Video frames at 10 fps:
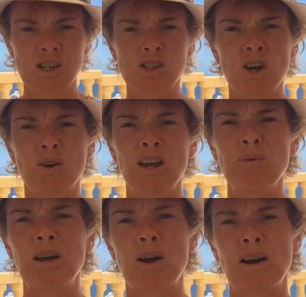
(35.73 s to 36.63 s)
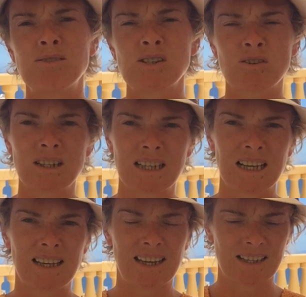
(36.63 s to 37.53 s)
So here we go. I've just got a
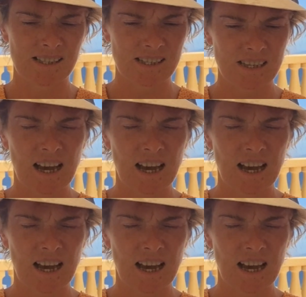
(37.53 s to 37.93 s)
little list.